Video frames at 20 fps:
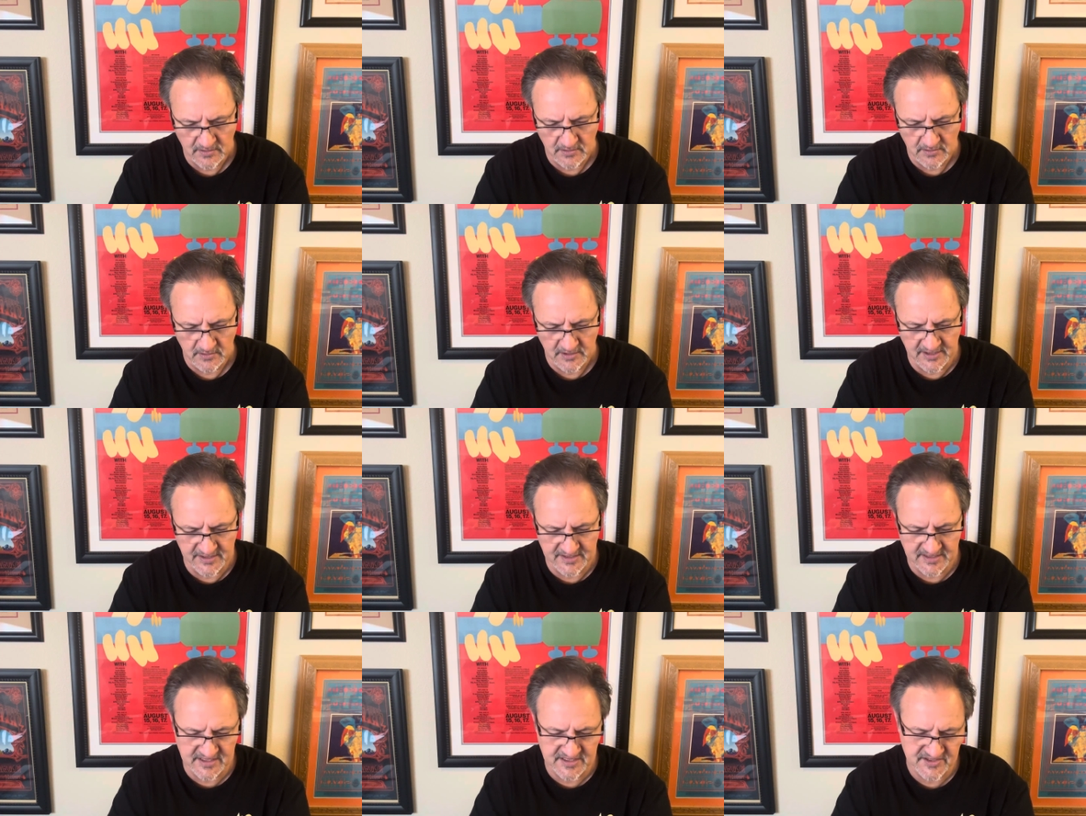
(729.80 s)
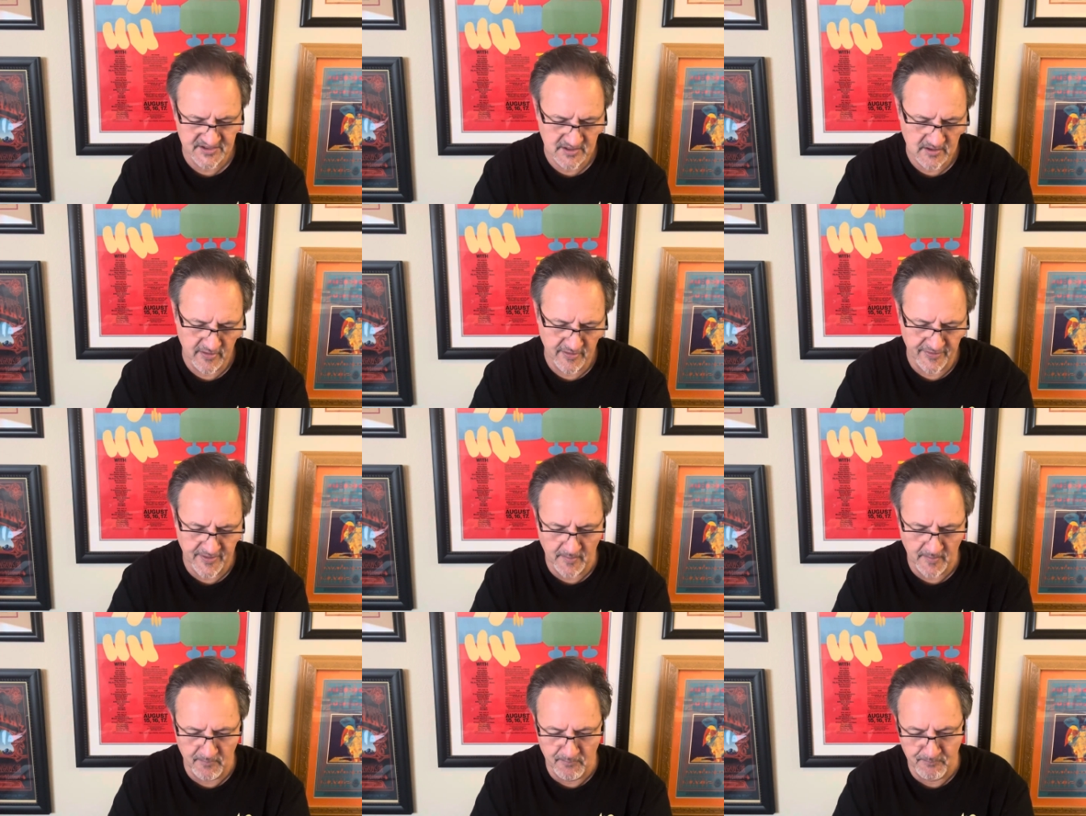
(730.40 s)
It is
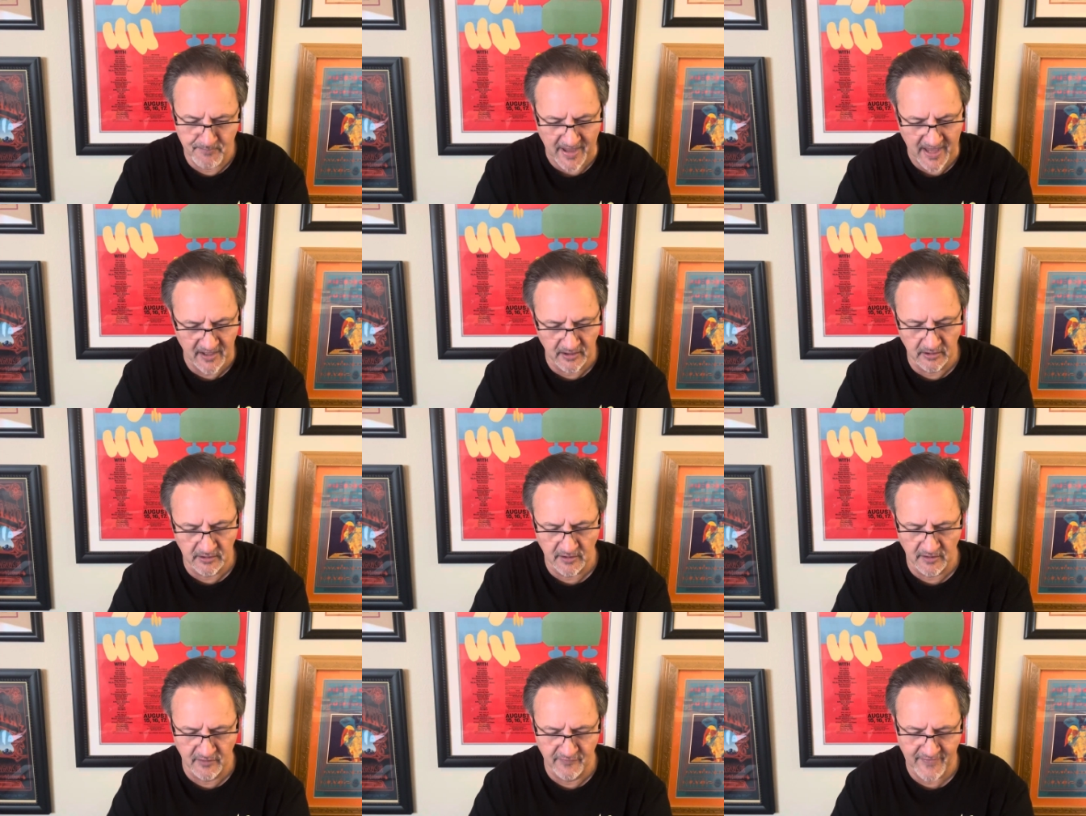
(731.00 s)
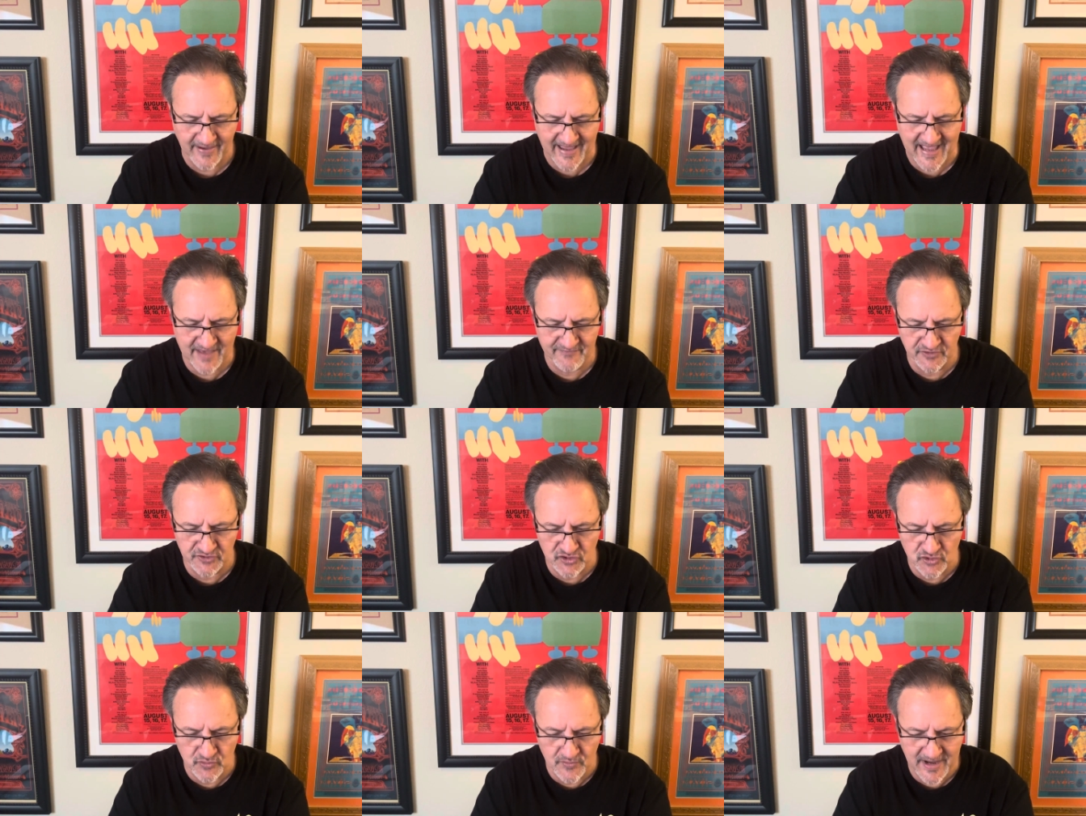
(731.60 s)
The Belle of
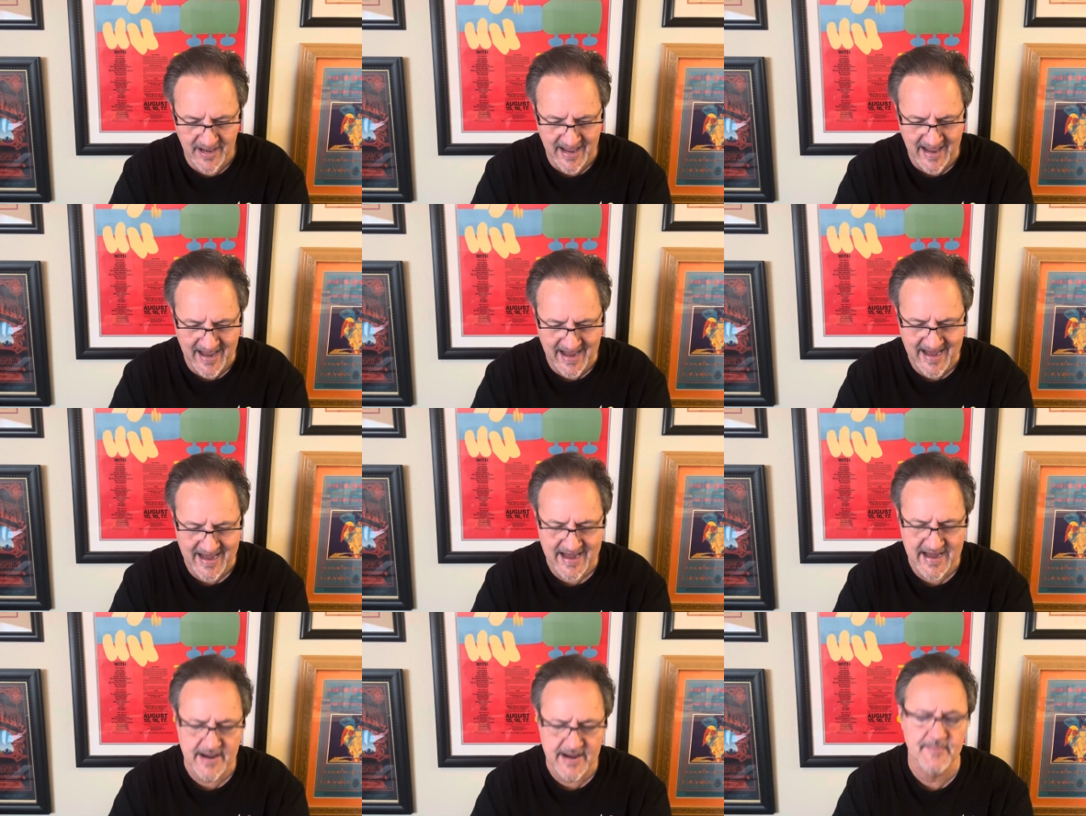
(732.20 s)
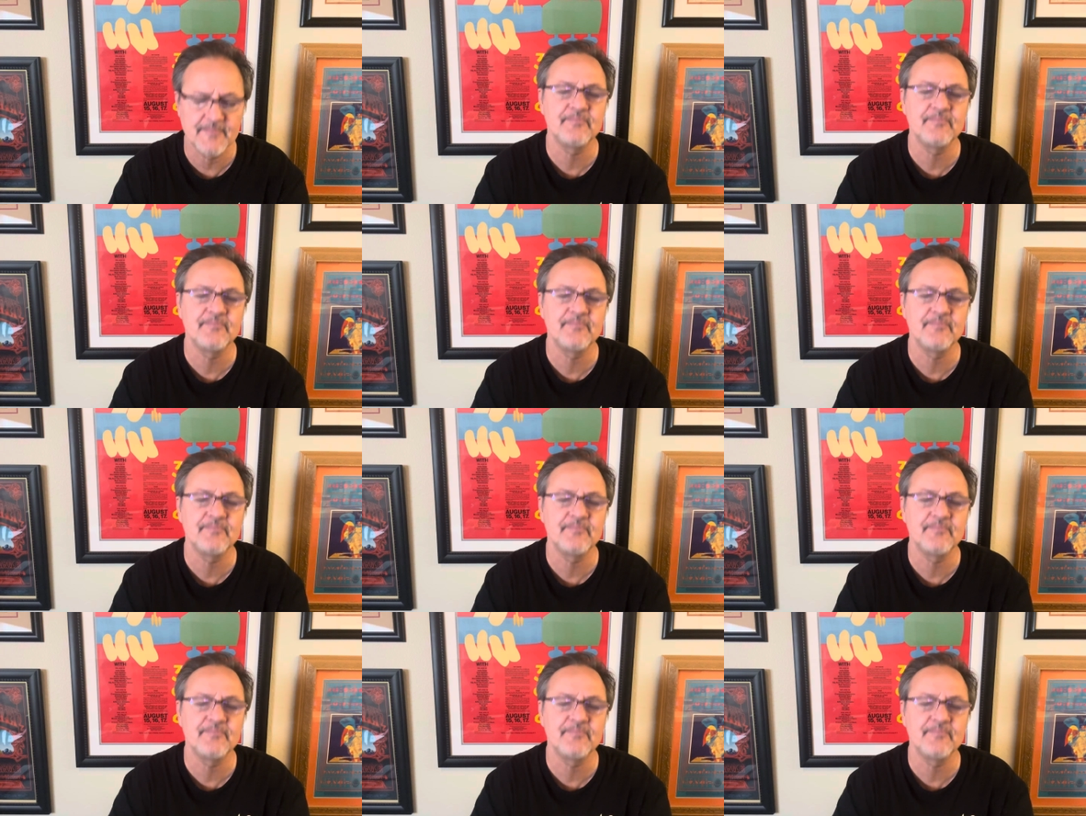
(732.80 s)
Avenue A,